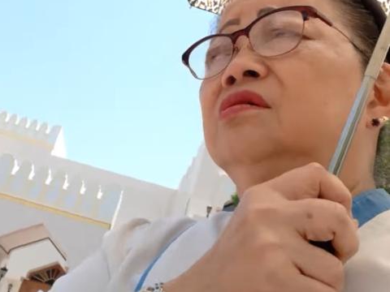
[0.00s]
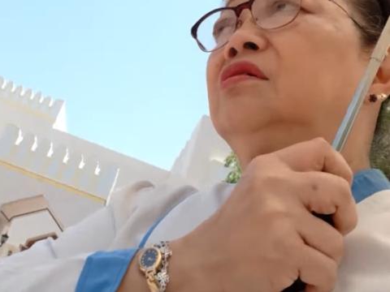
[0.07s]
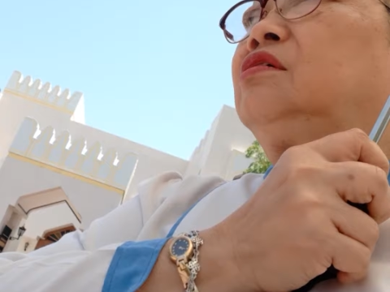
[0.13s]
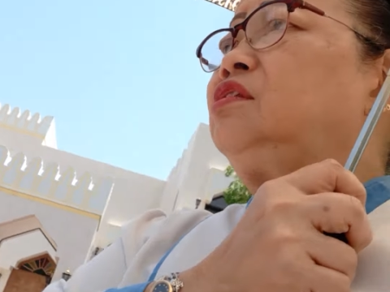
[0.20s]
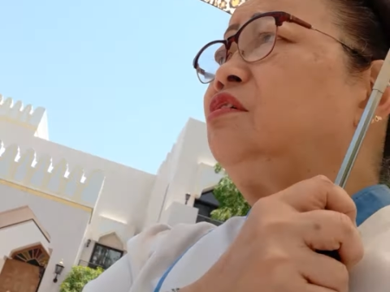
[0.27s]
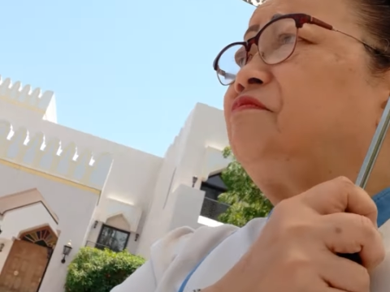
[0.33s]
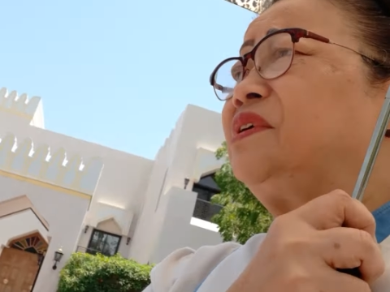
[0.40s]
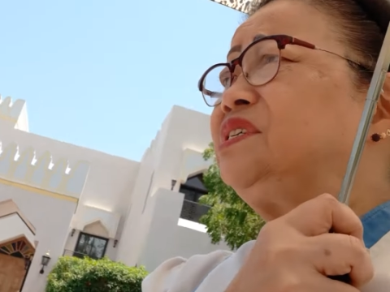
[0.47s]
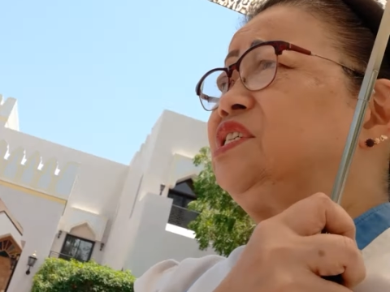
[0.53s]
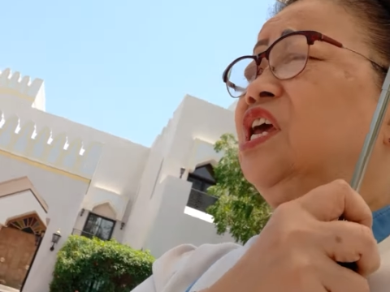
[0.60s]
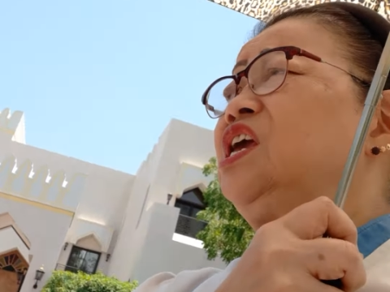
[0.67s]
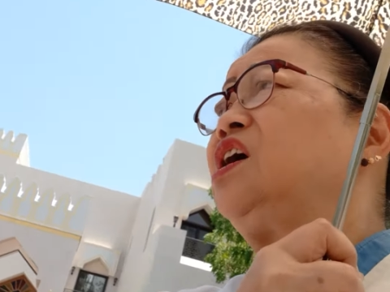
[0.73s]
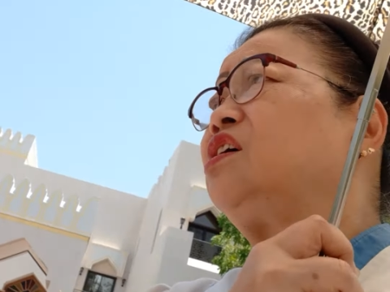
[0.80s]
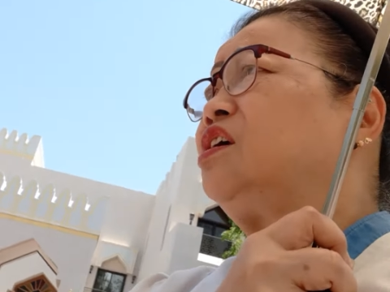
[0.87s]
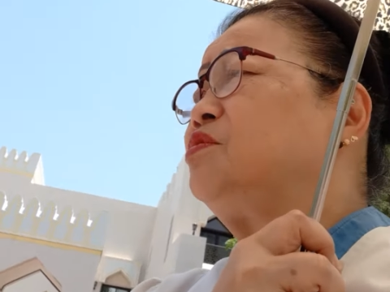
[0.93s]
All of us
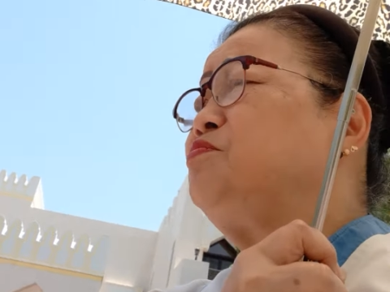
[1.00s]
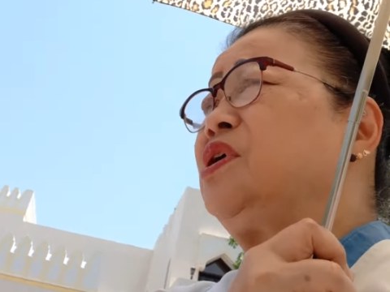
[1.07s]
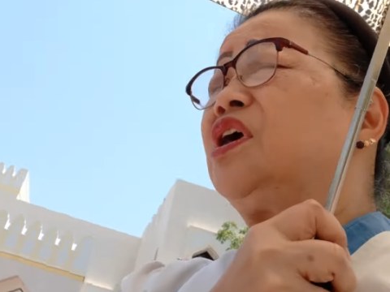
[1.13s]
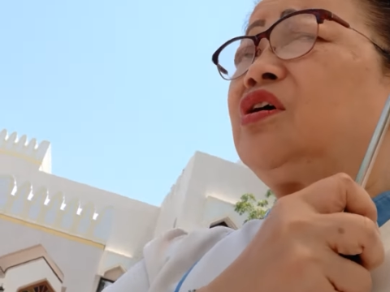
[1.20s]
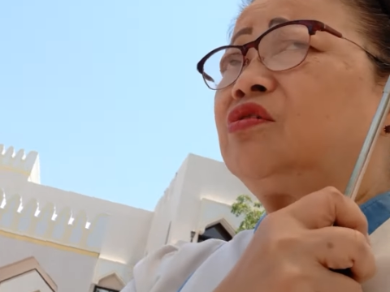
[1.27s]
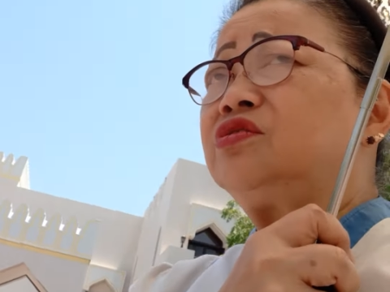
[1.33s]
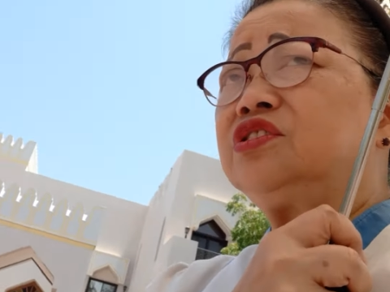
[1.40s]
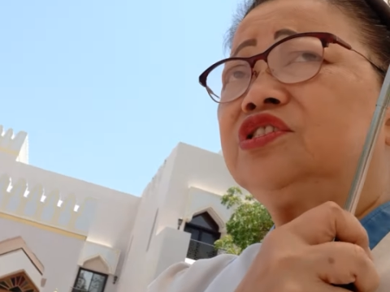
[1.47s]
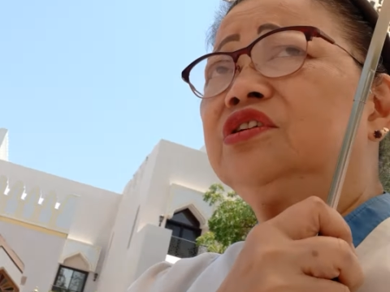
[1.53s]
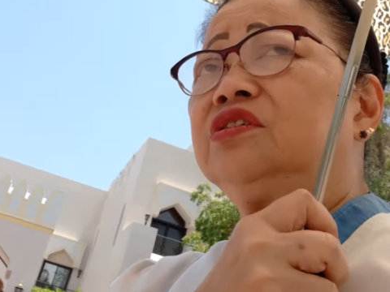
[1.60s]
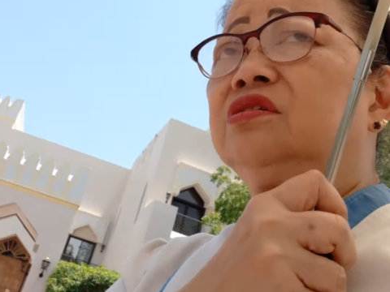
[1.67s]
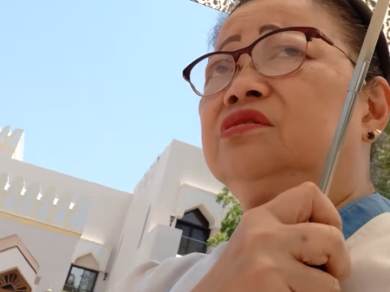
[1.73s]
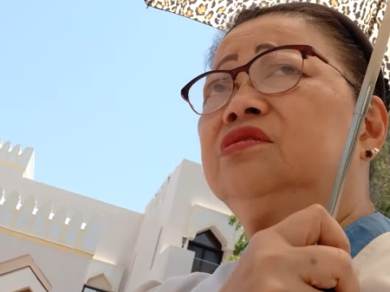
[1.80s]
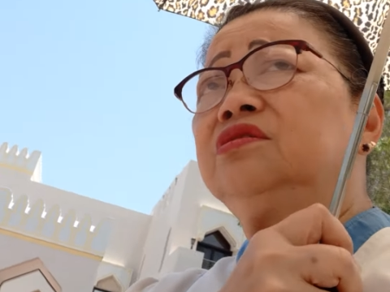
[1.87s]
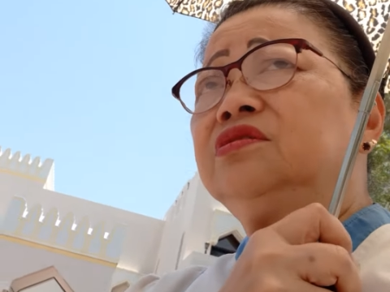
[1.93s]
here, because you
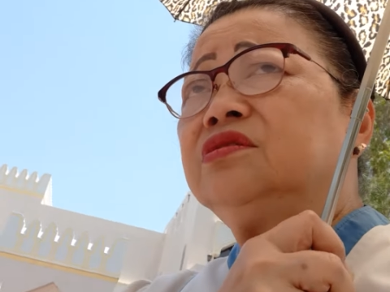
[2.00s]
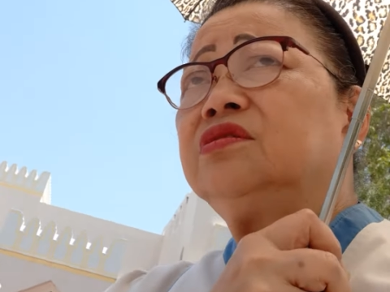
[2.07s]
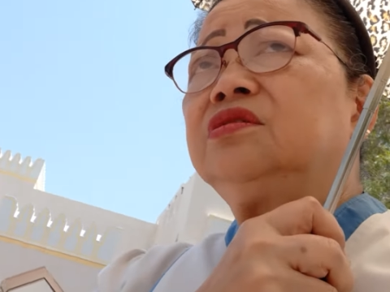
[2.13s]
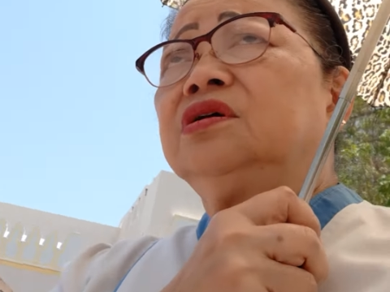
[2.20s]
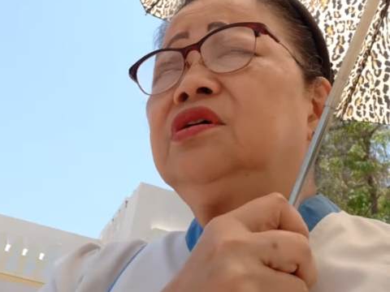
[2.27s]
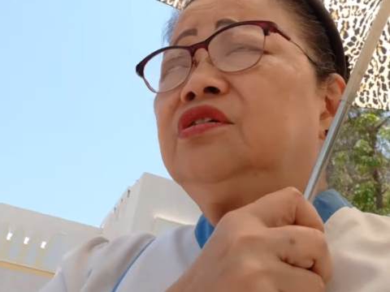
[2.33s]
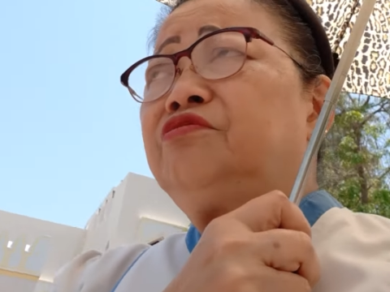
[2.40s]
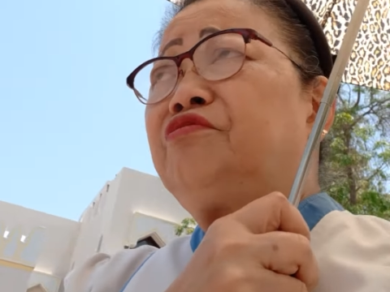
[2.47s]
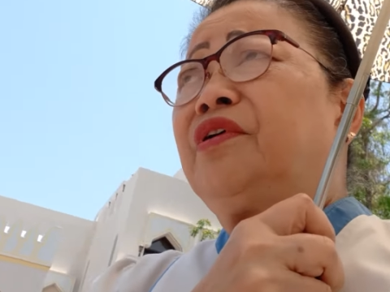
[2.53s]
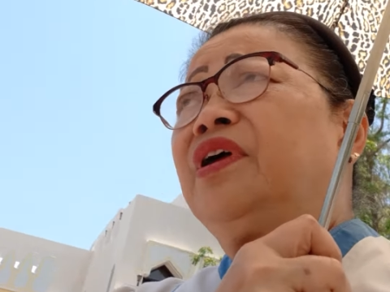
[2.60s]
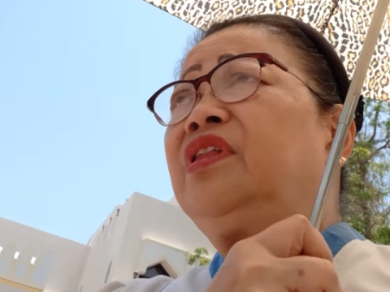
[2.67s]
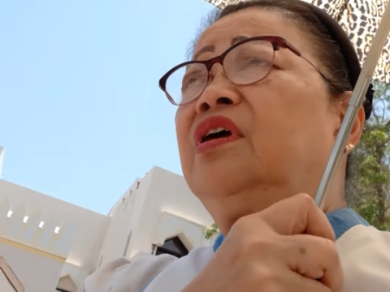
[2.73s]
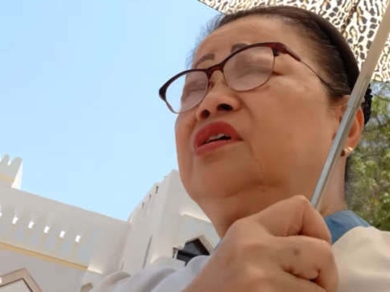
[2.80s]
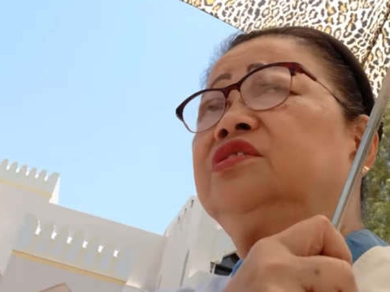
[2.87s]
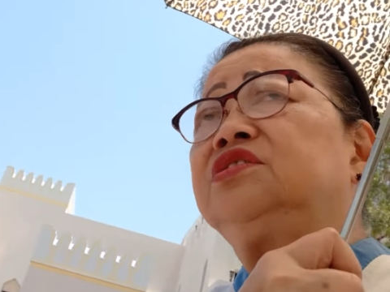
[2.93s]
know,
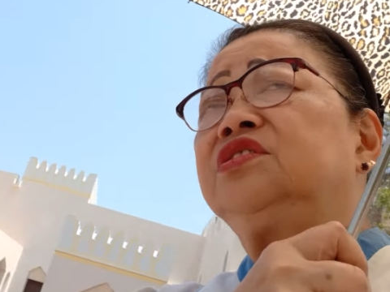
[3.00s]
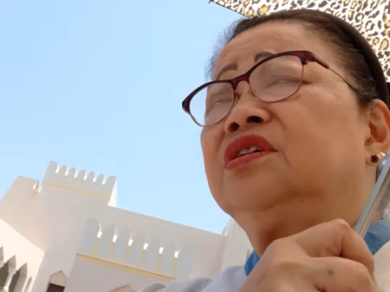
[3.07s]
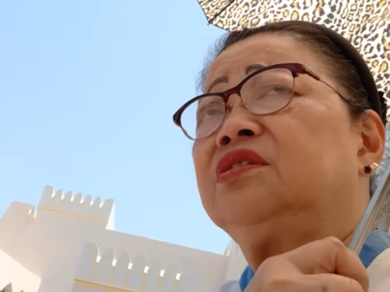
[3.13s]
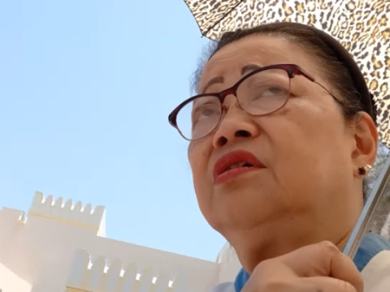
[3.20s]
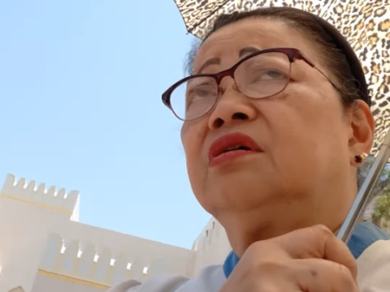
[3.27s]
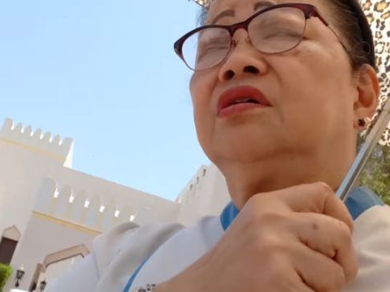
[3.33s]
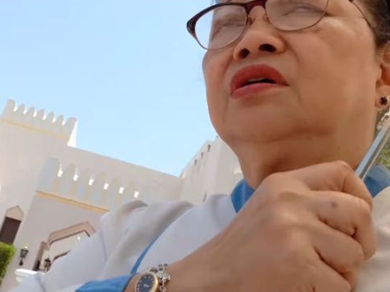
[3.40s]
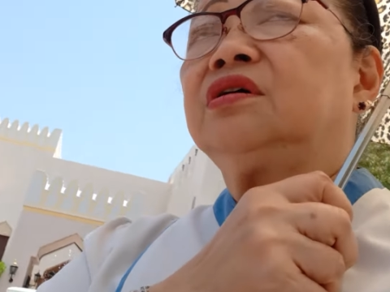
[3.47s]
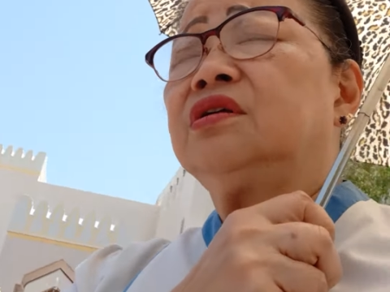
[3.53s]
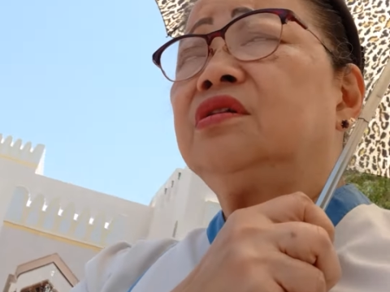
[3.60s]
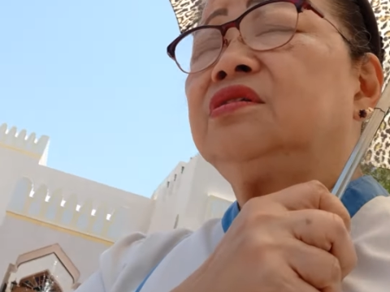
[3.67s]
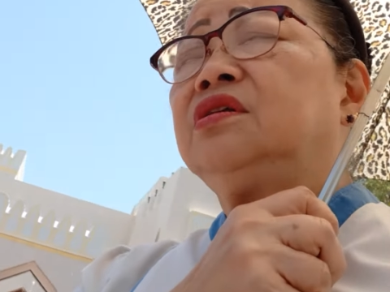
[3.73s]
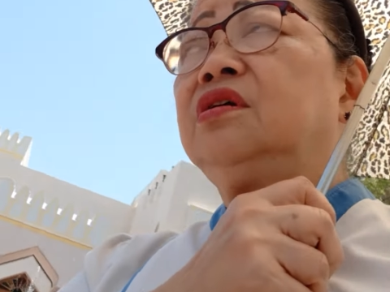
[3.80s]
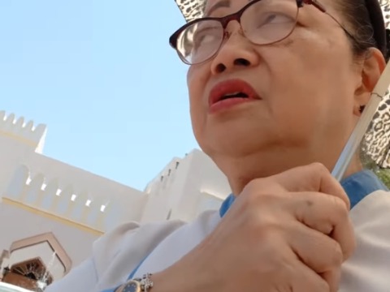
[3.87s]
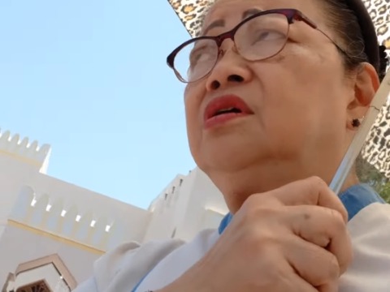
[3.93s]
Friday is not our
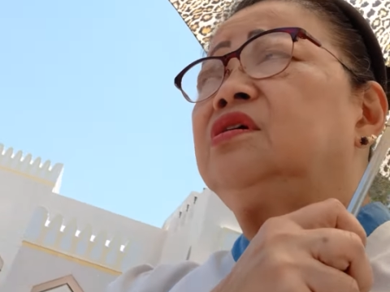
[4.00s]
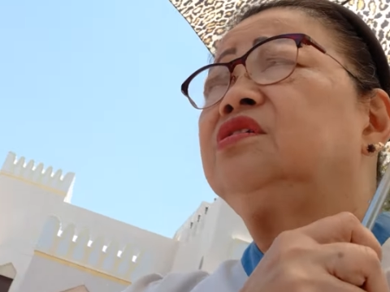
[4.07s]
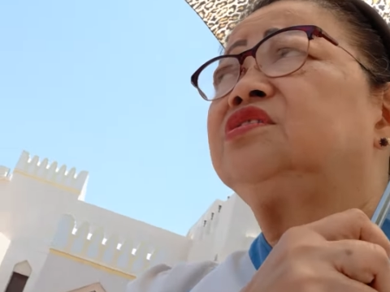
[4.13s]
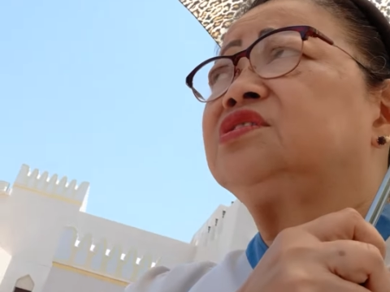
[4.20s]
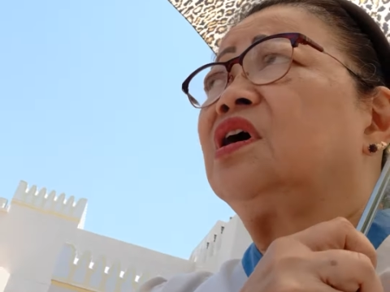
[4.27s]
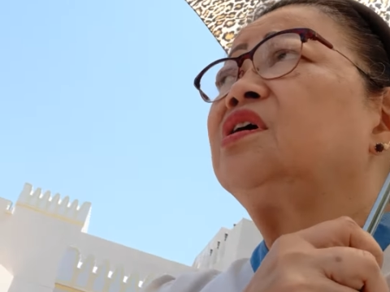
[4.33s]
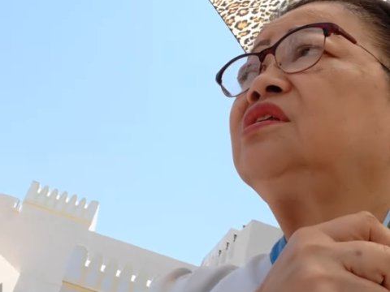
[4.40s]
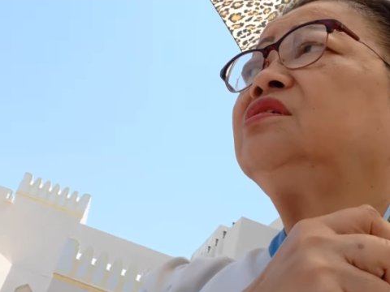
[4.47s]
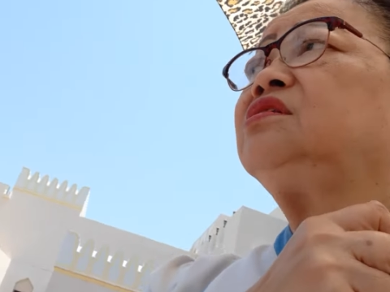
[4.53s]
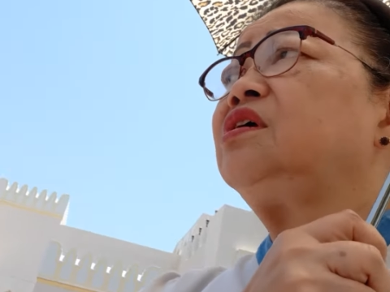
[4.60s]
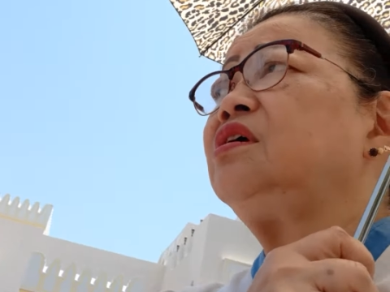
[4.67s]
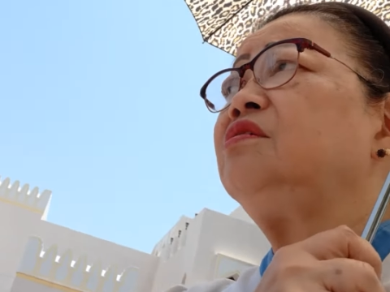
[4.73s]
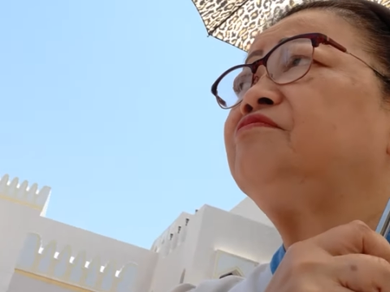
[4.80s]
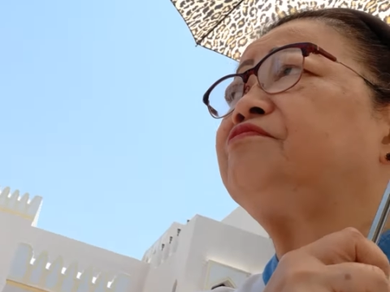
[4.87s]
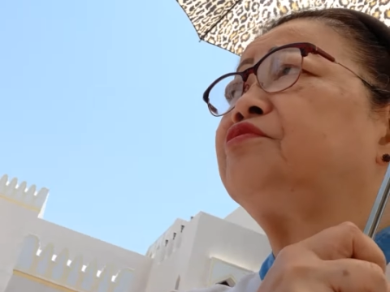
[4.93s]
holiday. It's
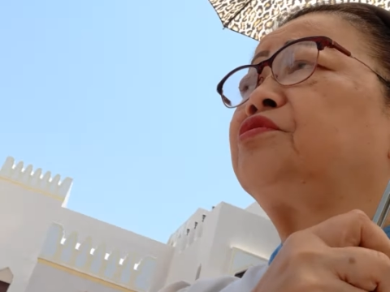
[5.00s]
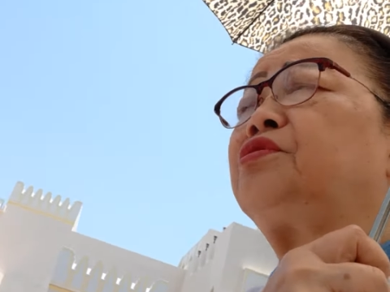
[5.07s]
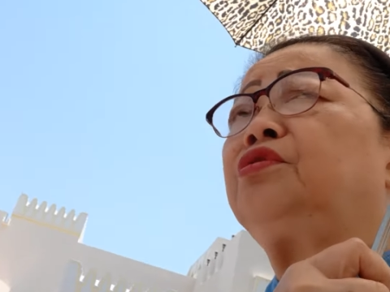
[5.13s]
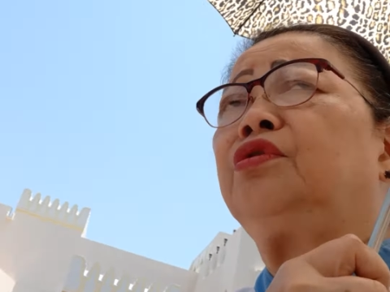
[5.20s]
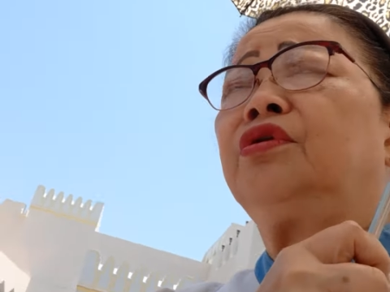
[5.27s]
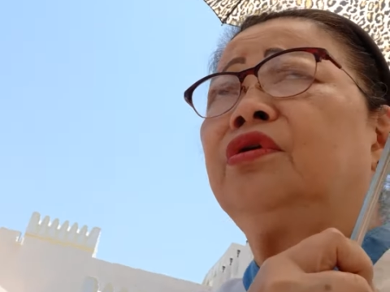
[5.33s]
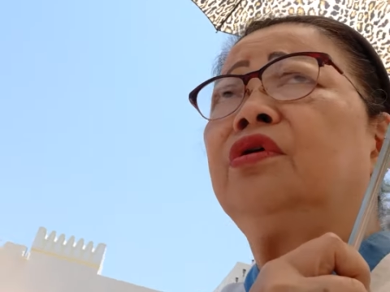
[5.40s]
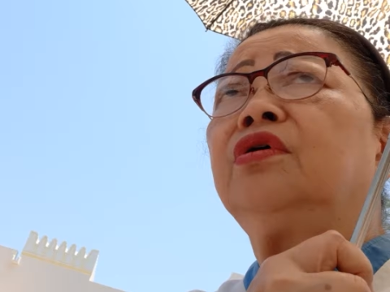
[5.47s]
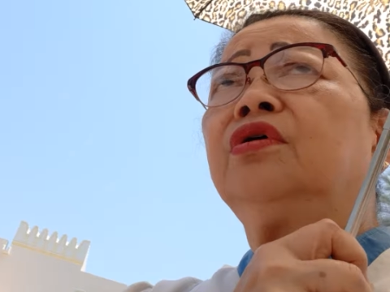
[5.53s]
holiday for